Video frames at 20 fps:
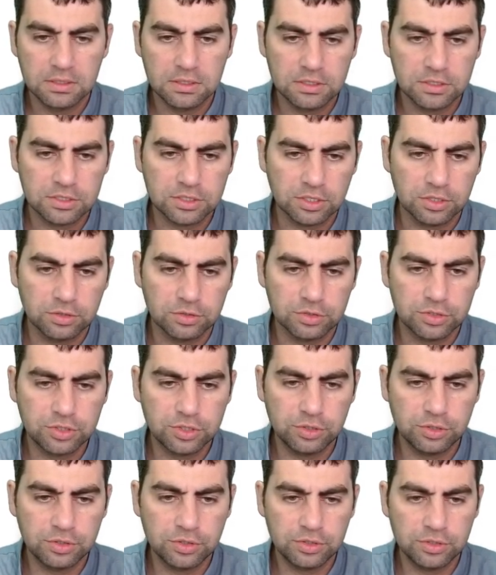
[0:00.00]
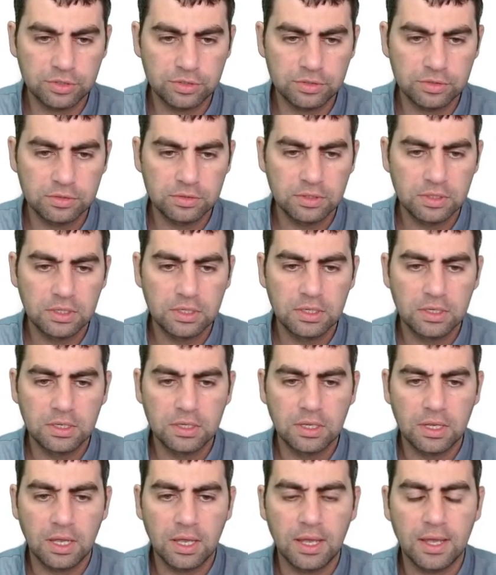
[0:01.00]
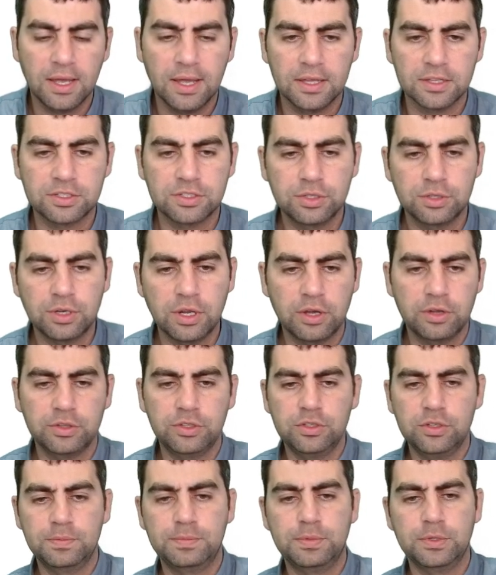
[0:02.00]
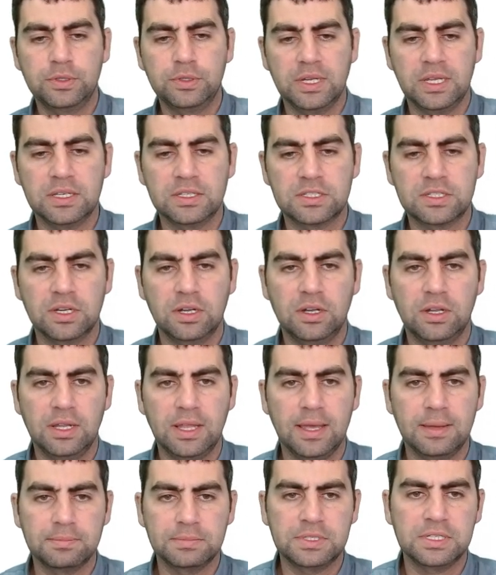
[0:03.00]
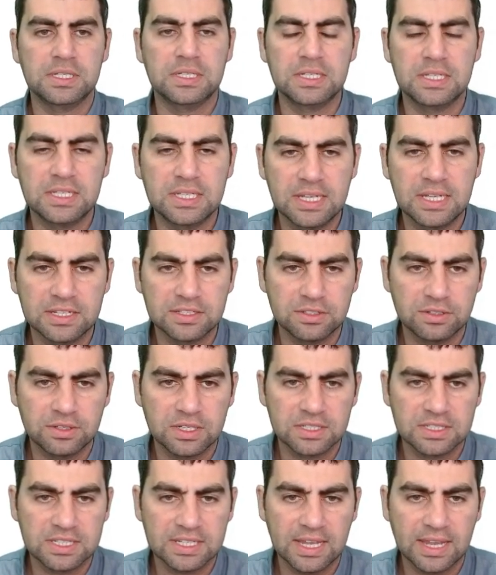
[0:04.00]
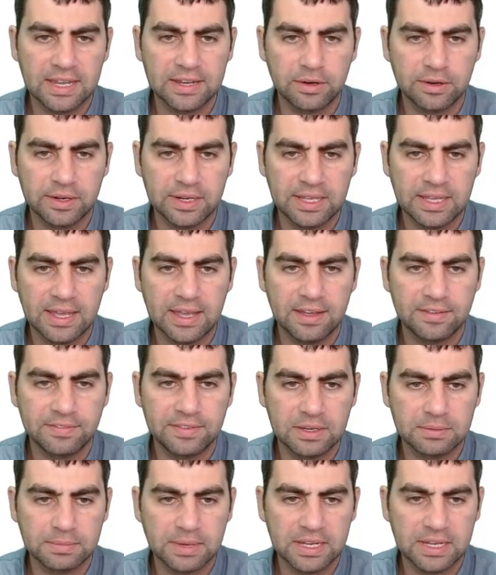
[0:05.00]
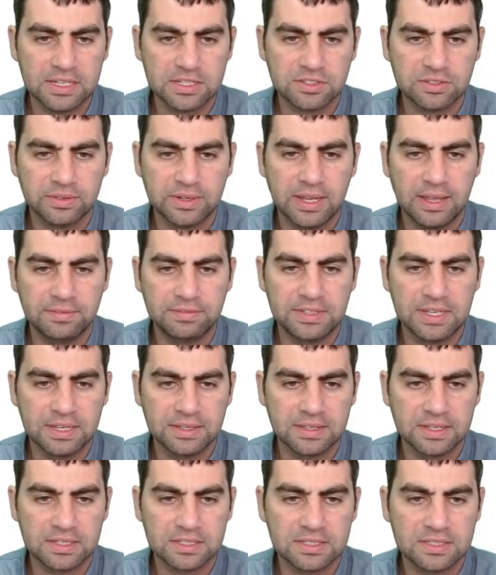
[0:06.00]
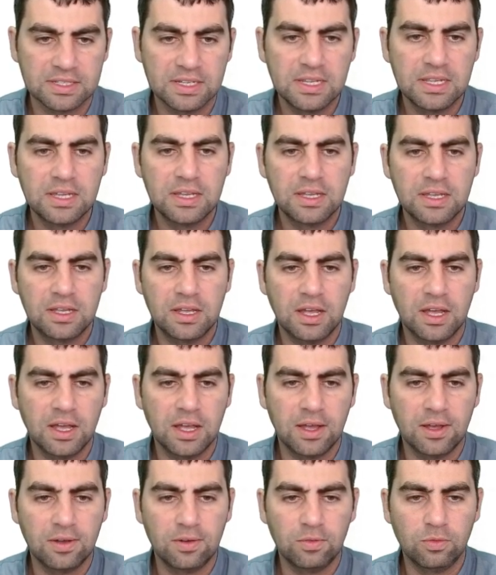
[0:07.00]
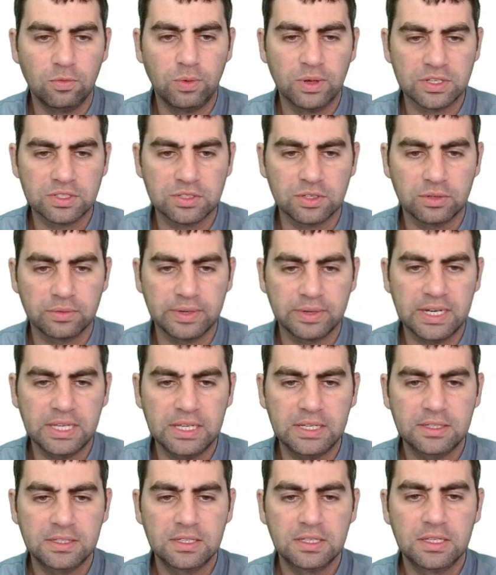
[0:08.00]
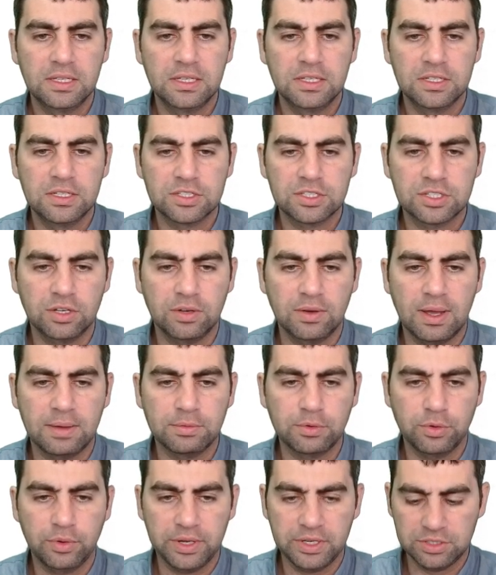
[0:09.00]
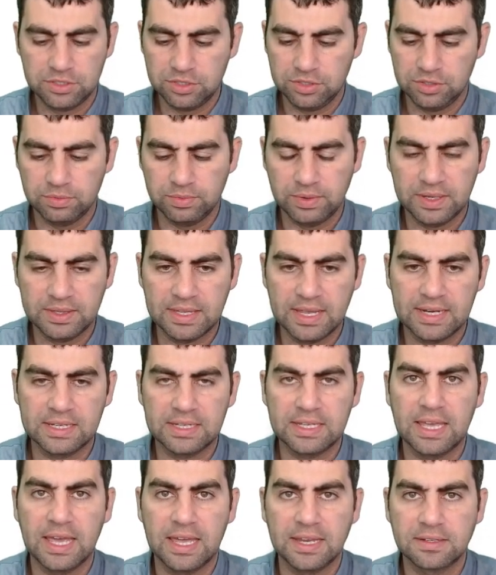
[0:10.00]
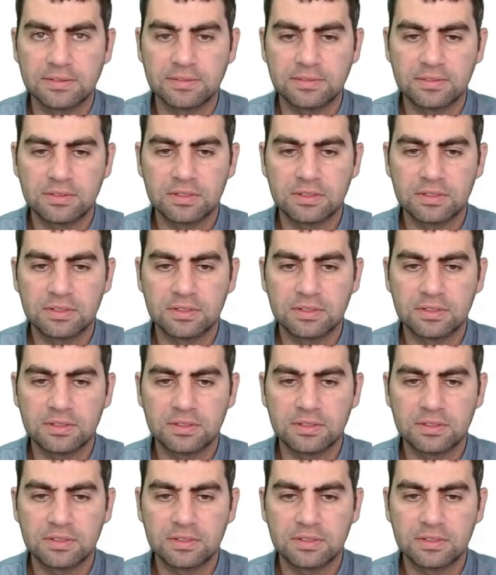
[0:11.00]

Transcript: So sudo uh, sudo uboot install mtd. As you can see, I already have in my history. I've done this uh, once already. So I'm going to run that again.